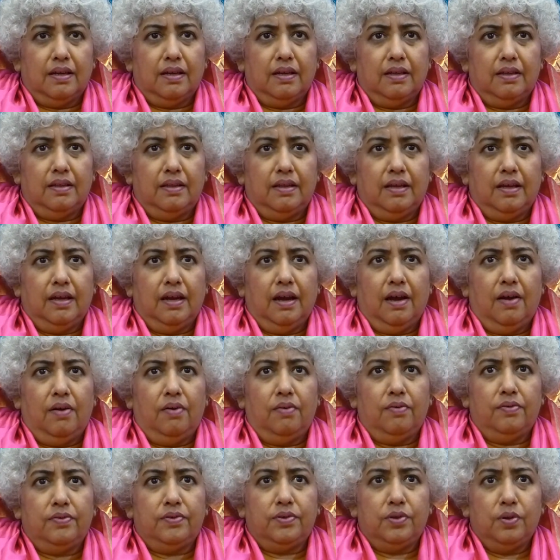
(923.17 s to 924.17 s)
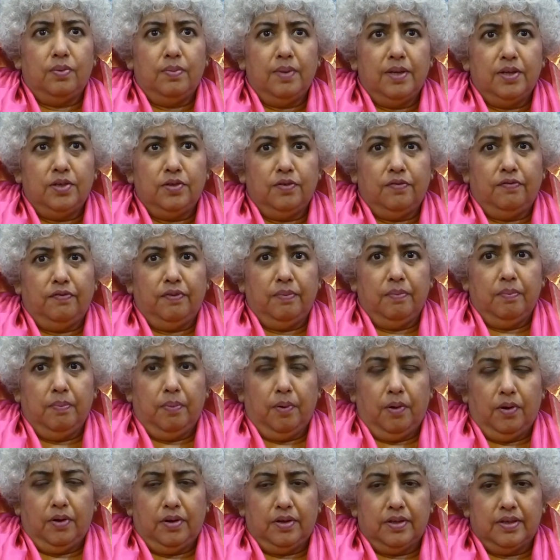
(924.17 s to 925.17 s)
they are of so much of
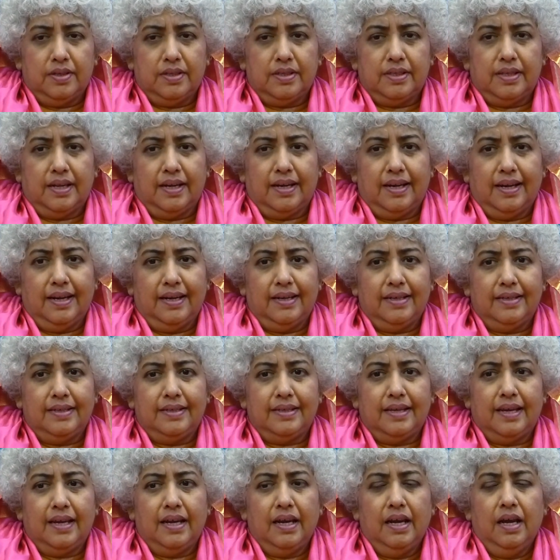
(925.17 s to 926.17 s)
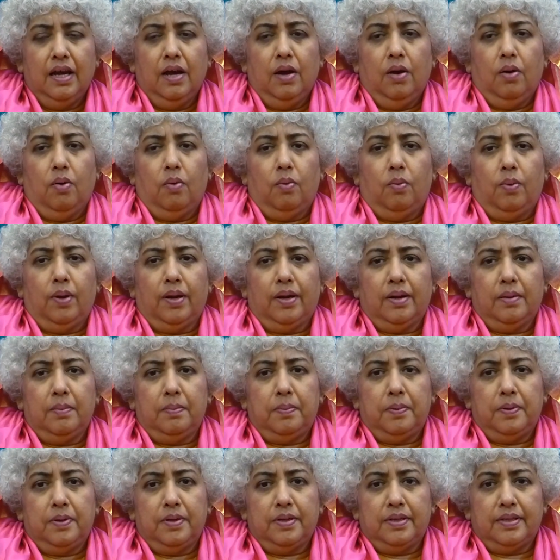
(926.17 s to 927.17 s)
importance that, let us say, when a
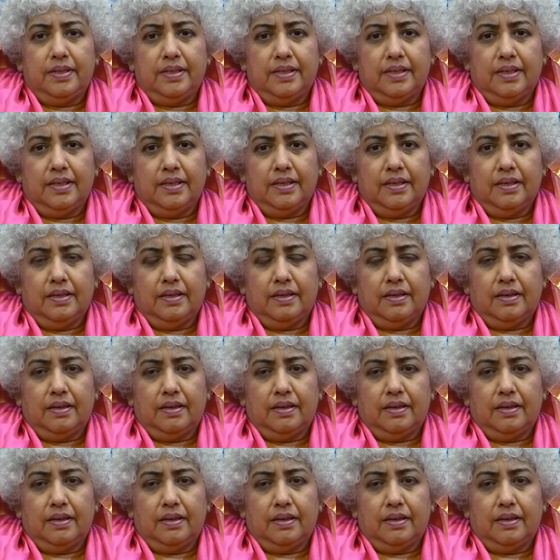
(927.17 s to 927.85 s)
person